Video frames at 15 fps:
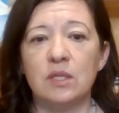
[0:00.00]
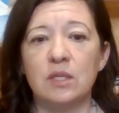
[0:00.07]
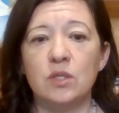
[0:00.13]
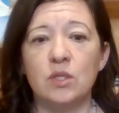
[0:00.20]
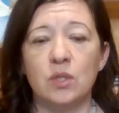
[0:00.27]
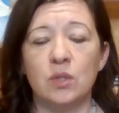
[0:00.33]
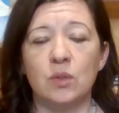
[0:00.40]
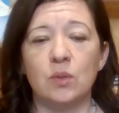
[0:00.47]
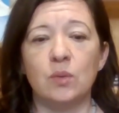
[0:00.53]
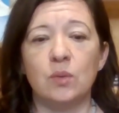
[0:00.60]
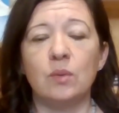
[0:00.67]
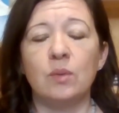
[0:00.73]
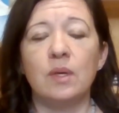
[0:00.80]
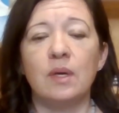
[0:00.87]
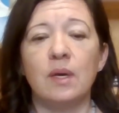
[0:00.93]

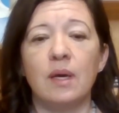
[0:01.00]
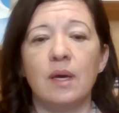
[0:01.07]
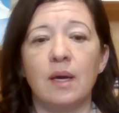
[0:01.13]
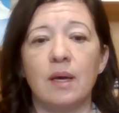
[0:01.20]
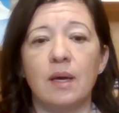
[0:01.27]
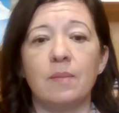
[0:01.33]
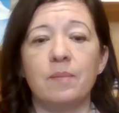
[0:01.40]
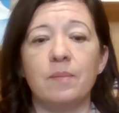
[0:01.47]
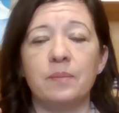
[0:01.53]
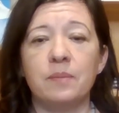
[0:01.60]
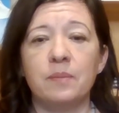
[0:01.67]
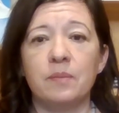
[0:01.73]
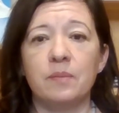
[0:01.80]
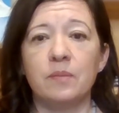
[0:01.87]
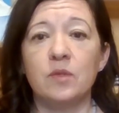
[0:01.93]
to
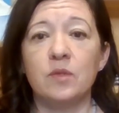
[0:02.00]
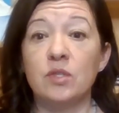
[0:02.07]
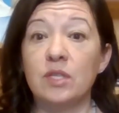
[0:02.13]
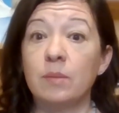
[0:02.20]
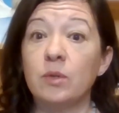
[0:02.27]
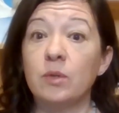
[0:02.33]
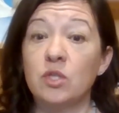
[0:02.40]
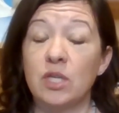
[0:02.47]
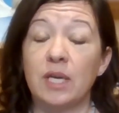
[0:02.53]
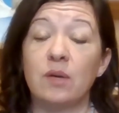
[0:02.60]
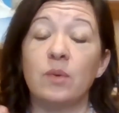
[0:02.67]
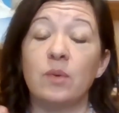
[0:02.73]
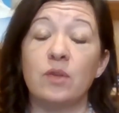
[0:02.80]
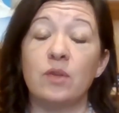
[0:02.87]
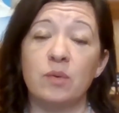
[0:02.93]
double check
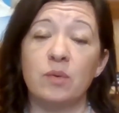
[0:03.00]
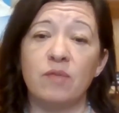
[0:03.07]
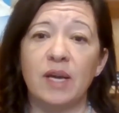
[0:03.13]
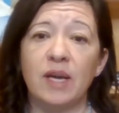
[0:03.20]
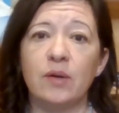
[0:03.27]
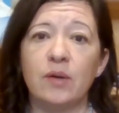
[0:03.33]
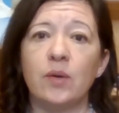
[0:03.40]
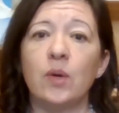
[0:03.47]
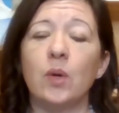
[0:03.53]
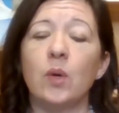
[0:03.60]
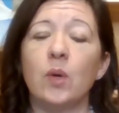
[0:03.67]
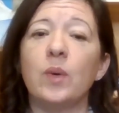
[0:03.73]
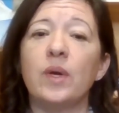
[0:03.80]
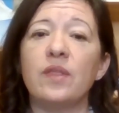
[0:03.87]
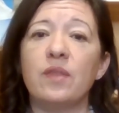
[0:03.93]
with a provider or
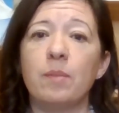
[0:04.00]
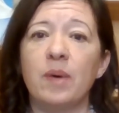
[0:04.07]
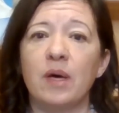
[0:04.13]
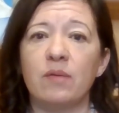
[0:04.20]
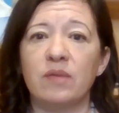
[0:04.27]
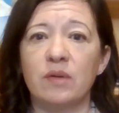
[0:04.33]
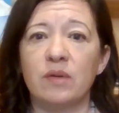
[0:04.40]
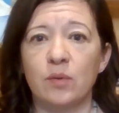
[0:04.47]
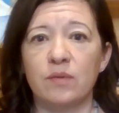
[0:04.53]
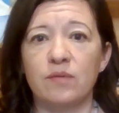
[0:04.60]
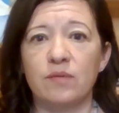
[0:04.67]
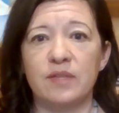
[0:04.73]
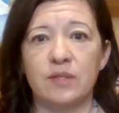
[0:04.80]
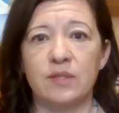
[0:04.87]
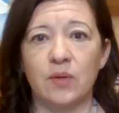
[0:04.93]
with a pelvic floor
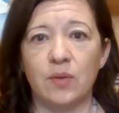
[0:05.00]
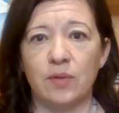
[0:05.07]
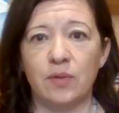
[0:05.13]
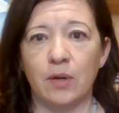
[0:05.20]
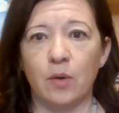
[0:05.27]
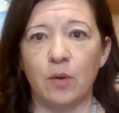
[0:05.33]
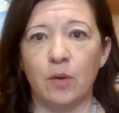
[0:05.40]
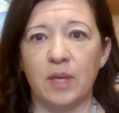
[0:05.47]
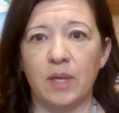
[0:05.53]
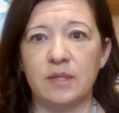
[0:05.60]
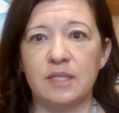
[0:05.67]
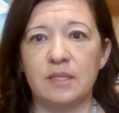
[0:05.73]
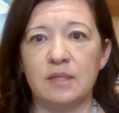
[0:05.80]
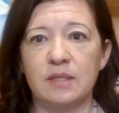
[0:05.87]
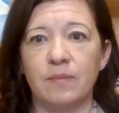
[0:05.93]
physical
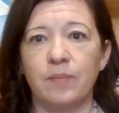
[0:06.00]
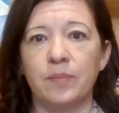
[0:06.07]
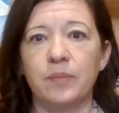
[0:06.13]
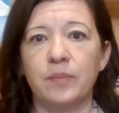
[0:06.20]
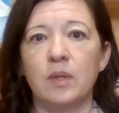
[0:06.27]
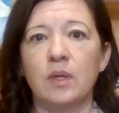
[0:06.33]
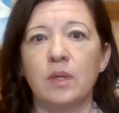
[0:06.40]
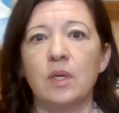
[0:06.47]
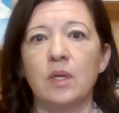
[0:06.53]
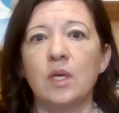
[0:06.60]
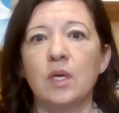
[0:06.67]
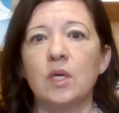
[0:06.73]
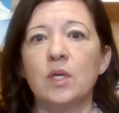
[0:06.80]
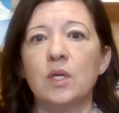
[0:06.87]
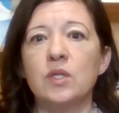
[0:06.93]
therapist.
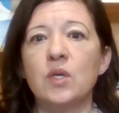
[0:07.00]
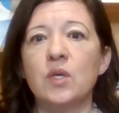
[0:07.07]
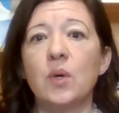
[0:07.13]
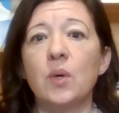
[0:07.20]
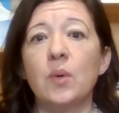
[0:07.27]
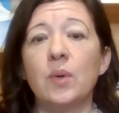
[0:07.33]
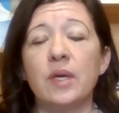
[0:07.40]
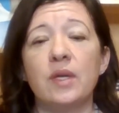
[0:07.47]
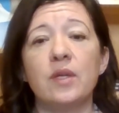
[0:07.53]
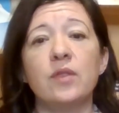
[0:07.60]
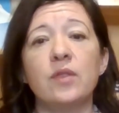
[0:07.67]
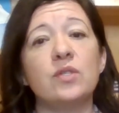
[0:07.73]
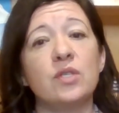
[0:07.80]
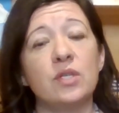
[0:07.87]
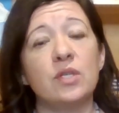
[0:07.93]
So
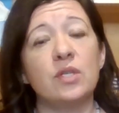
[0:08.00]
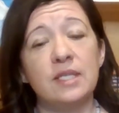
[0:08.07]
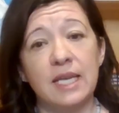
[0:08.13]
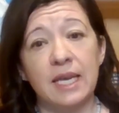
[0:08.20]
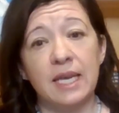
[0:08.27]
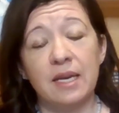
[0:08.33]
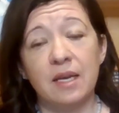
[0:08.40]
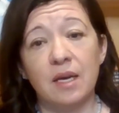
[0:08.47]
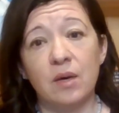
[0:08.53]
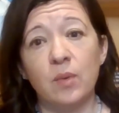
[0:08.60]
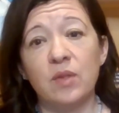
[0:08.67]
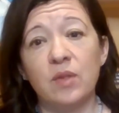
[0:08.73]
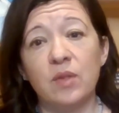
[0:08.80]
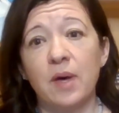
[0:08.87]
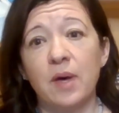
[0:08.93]
there's good data
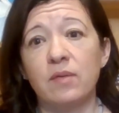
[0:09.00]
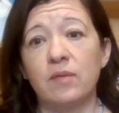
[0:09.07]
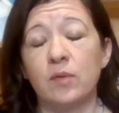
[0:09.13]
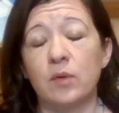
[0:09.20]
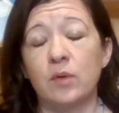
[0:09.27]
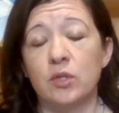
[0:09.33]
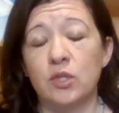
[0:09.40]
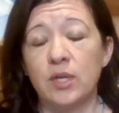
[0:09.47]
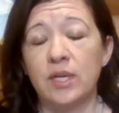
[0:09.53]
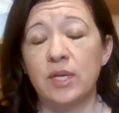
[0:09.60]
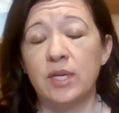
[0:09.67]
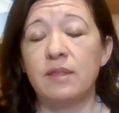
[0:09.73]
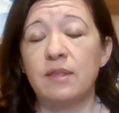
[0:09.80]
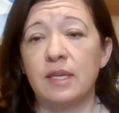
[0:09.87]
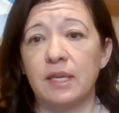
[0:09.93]
with pelvic floor
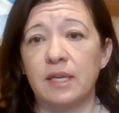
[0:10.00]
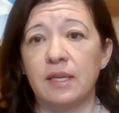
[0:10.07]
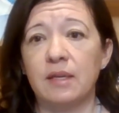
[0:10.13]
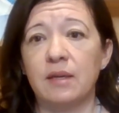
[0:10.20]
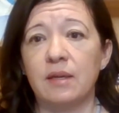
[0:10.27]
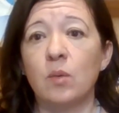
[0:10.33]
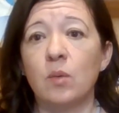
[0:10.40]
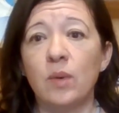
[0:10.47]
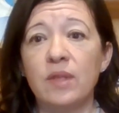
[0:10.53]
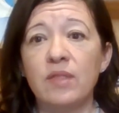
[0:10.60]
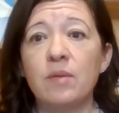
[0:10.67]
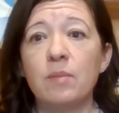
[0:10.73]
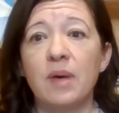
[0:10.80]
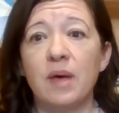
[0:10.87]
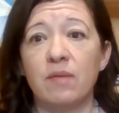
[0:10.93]
strengthening with
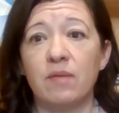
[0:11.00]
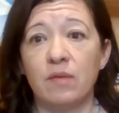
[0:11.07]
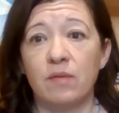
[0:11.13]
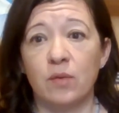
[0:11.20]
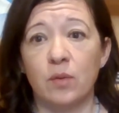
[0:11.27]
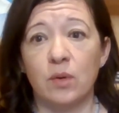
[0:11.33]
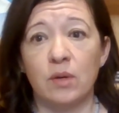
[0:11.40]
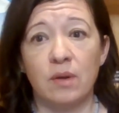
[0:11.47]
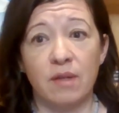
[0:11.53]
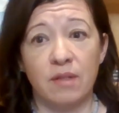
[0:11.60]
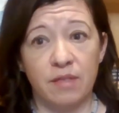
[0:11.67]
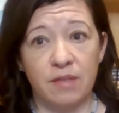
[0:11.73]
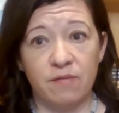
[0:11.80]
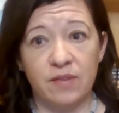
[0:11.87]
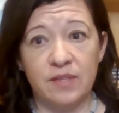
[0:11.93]
the pelvic floor
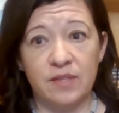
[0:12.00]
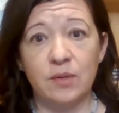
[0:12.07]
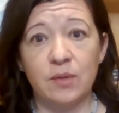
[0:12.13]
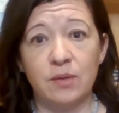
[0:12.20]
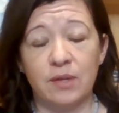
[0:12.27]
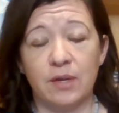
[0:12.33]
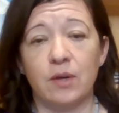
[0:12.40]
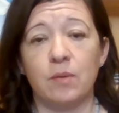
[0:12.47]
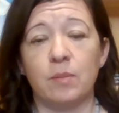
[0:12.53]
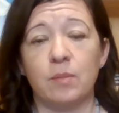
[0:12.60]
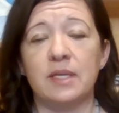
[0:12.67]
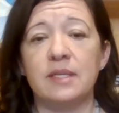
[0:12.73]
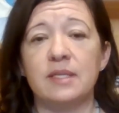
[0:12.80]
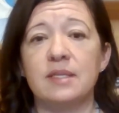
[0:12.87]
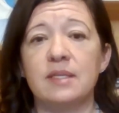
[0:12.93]
physical
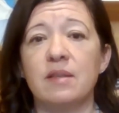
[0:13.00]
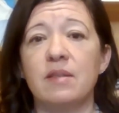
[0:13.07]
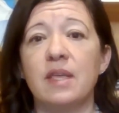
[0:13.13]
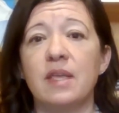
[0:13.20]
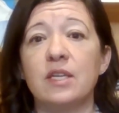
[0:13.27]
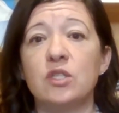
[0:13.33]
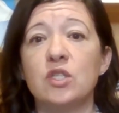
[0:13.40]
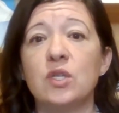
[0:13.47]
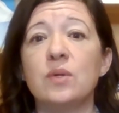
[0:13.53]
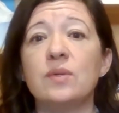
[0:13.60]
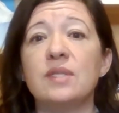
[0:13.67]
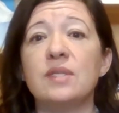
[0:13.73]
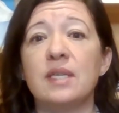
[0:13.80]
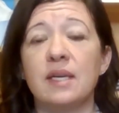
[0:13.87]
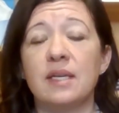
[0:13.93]
therapist that
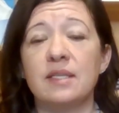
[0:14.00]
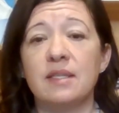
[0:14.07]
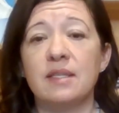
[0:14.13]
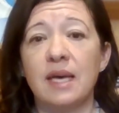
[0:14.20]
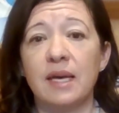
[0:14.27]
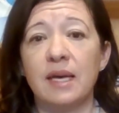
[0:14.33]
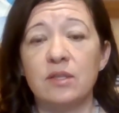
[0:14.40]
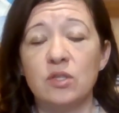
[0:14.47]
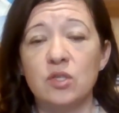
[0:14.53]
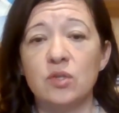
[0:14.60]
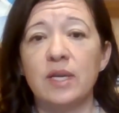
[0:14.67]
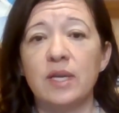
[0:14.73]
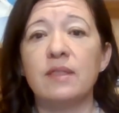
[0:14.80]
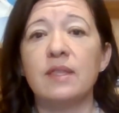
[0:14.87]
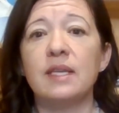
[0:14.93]
shows us that
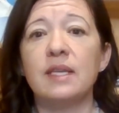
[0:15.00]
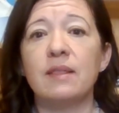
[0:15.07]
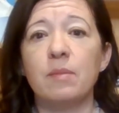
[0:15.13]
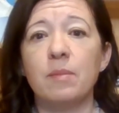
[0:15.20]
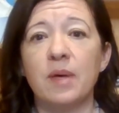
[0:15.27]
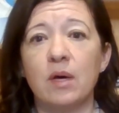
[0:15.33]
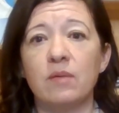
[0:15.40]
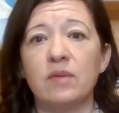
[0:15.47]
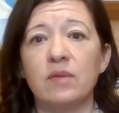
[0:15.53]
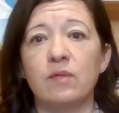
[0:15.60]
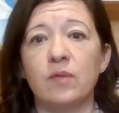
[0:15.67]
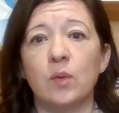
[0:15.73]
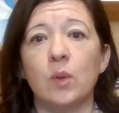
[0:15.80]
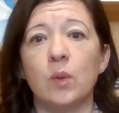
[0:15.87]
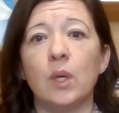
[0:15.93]
strengthening the pelvic
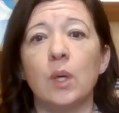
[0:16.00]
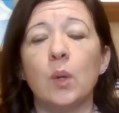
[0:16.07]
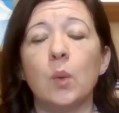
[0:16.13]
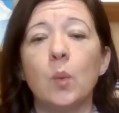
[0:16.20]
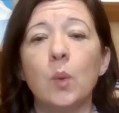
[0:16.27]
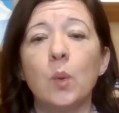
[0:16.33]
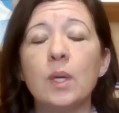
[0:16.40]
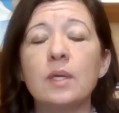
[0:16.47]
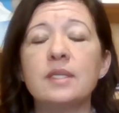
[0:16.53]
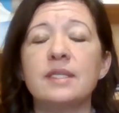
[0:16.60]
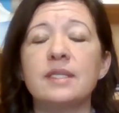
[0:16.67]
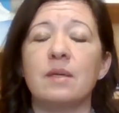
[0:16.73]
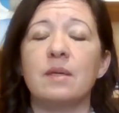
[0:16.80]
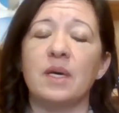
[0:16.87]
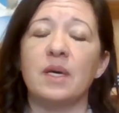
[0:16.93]
floor works
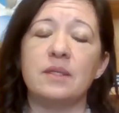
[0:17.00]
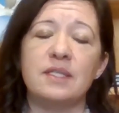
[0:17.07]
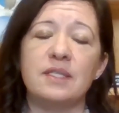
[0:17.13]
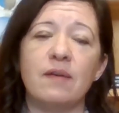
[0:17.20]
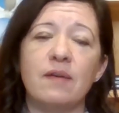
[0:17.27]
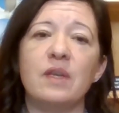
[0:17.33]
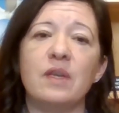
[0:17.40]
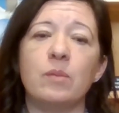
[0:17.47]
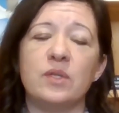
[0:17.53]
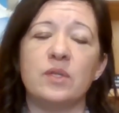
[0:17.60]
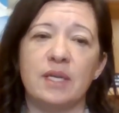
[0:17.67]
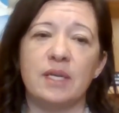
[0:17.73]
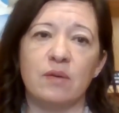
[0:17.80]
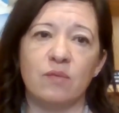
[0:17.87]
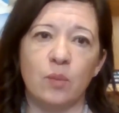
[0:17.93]
in about
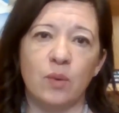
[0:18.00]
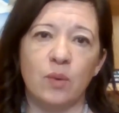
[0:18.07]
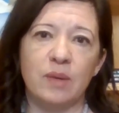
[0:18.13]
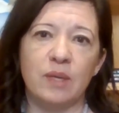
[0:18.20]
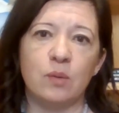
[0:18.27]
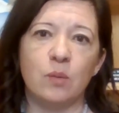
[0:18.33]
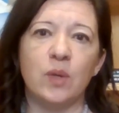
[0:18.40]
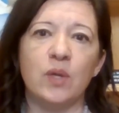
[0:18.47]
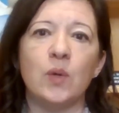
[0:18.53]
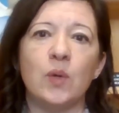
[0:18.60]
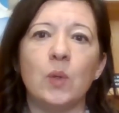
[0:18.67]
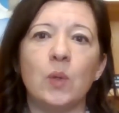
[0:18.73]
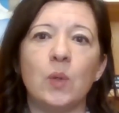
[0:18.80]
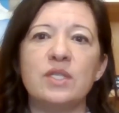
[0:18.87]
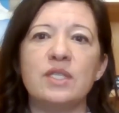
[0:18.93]
70% of women with
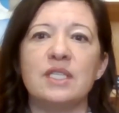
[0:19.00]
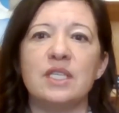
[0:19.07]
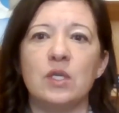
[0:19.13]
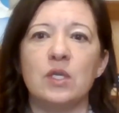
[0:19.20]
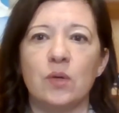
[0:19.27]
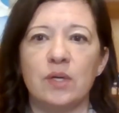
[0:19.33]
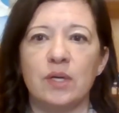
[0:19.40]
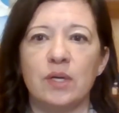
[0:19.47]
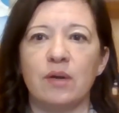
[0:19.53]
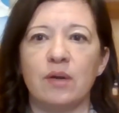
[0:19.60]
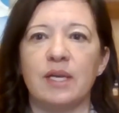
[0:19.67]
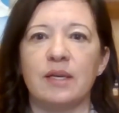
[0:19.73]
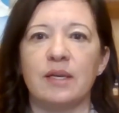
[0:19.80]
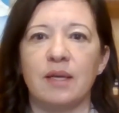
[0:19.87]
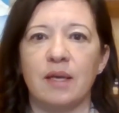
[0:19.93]
urgency
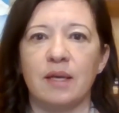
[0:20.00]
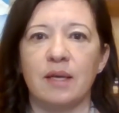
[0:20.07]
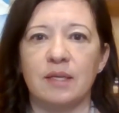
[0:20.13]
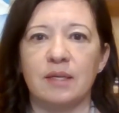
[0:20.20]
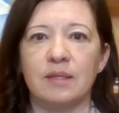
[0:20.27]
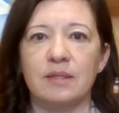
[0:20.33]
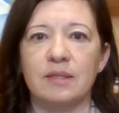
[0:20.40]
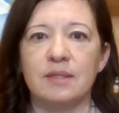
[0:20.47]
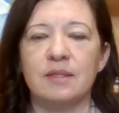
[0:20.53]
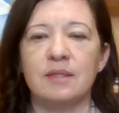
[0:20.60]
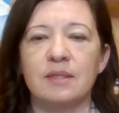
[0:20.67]
urinary incontinence.